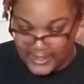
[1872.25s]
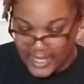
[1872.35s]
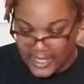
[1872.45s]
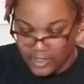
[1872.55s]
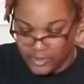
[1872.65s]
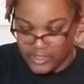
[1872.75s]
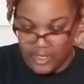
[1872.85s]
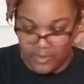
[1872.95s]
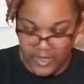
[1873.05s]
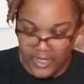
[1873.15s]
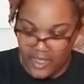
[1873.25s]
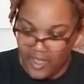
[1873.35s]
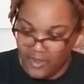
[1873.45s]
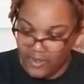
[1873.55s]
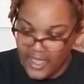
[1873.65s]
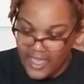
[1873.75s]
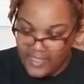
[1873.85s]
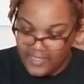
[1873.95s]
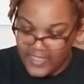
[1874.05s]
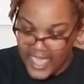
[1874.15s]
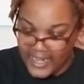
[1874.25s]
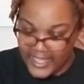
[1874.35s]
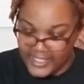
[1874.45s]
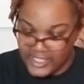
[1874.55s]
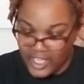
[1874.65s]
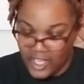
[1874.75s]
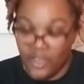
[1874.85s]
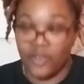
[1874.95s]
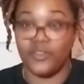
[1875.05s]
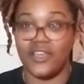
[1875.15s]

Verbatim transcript: Thank you so much. Oh, that is cute.